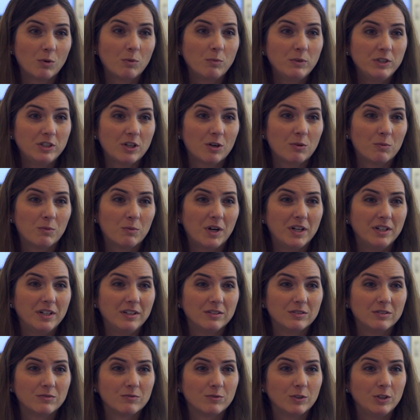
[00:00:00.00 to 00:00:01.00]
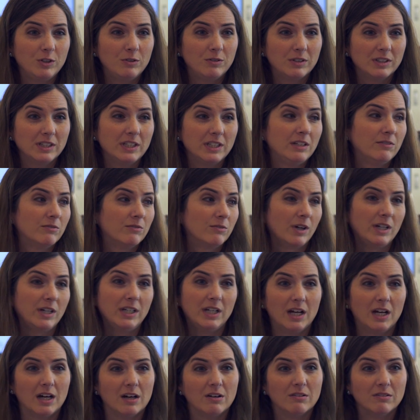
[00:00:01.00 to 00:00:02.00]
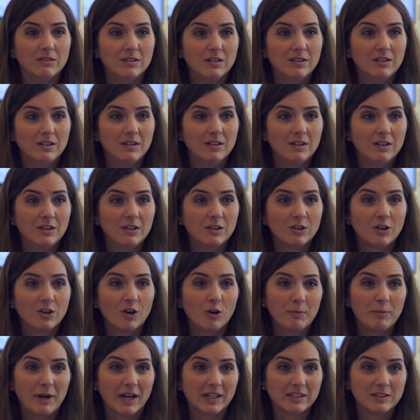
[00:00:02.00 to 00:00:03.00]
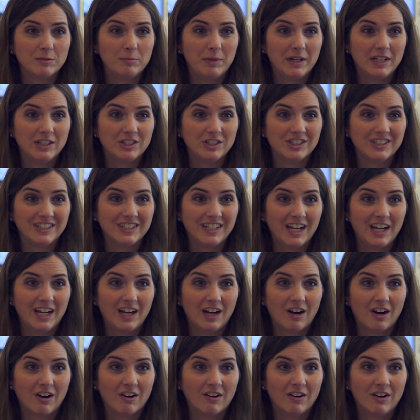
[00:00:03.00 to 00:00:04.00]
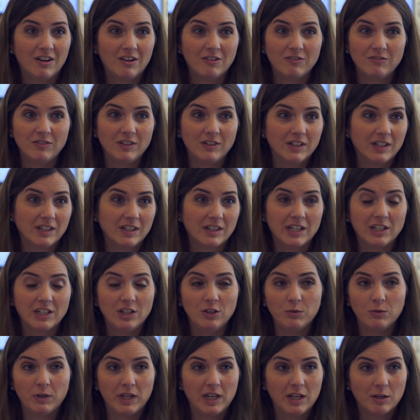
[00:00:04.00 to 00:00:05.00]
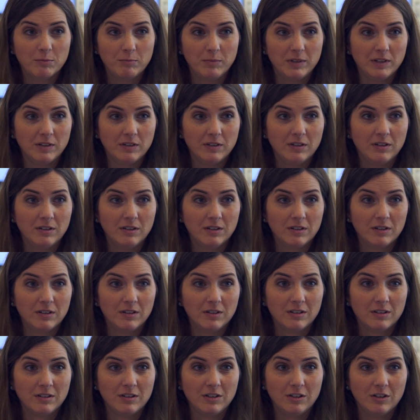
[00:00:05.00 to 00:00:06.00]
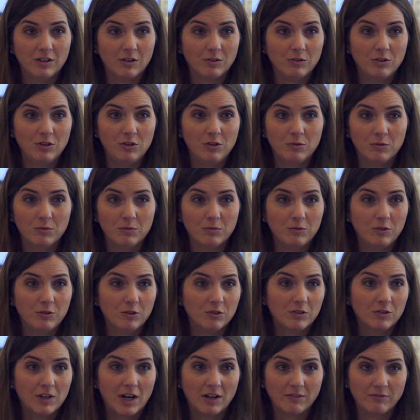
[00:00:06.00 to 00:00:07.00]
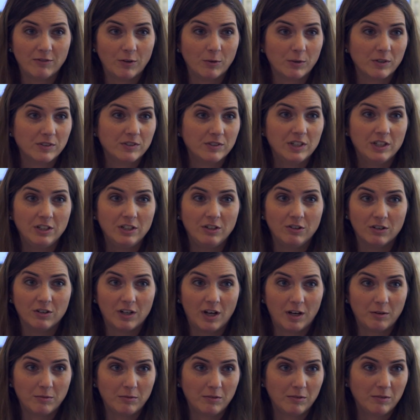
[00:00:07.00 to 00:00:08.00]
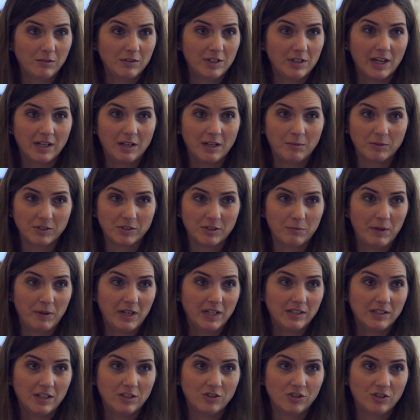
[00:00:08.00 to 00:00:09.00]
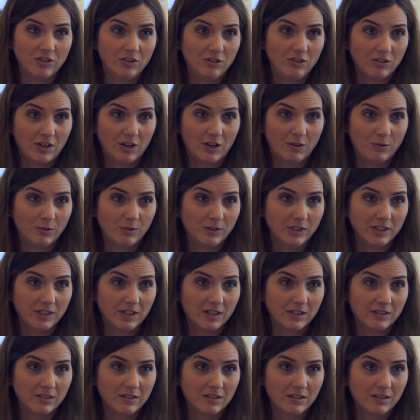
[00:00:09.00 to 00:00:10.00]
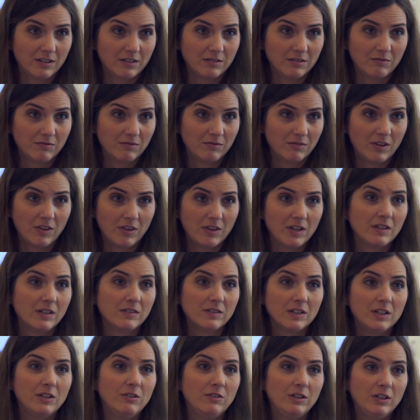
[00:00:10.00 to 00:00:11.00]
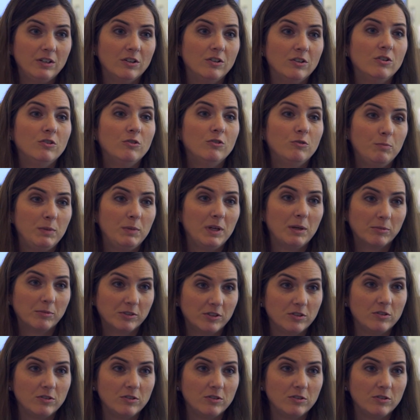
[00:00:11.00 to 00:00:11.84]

what we don't want is for you to leave right now, go back to patient care, feeling like you can't be, you're not focusing, you're not able to pay attention, you're not holding on to the things that you need to do to be able